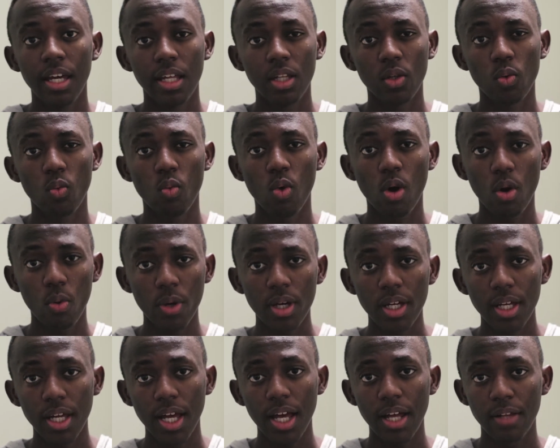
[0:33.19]
and
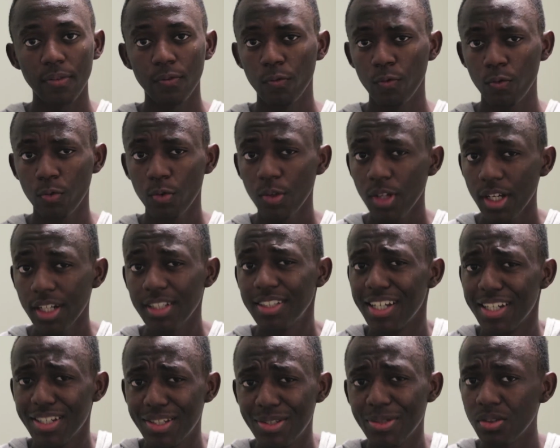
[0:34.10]
Huawei had free
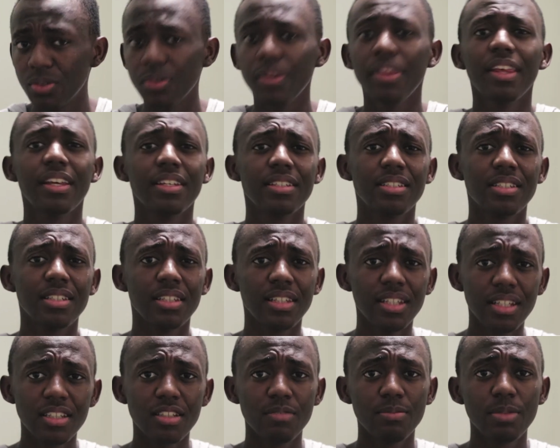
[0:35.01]
access to this
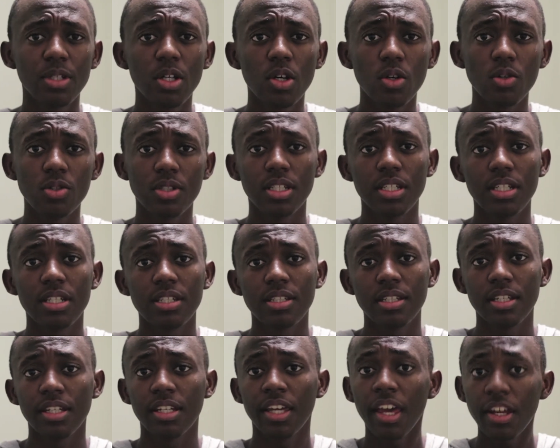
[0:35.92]
list because it
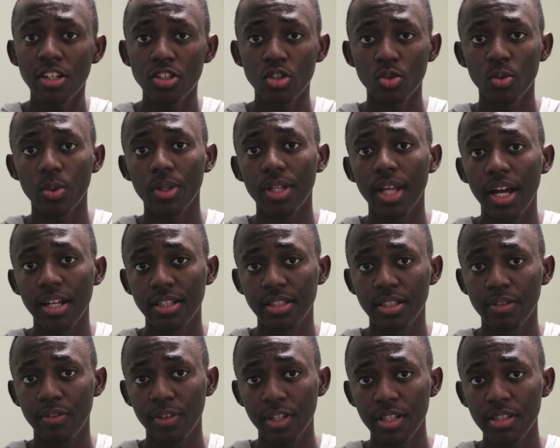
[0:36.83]
is engaged with
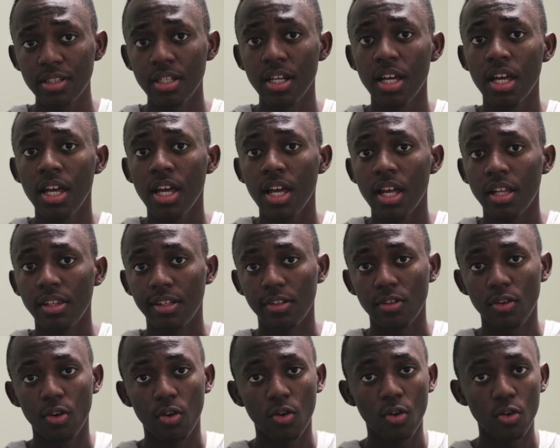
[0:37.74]
activities
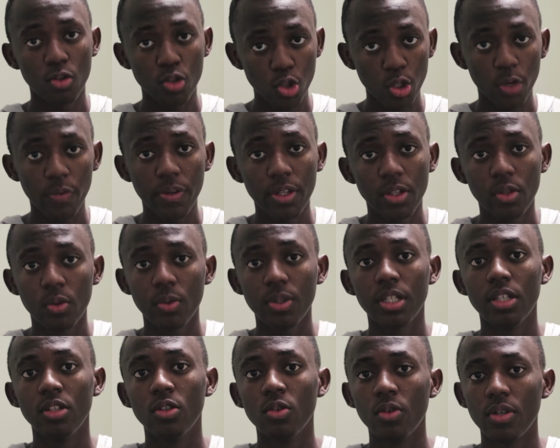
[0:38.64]
that are contrary to
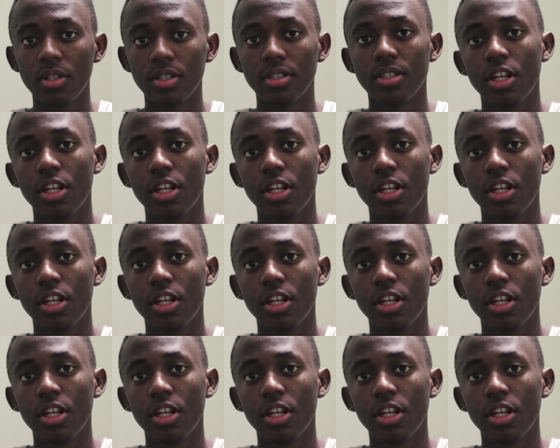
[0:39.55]
the US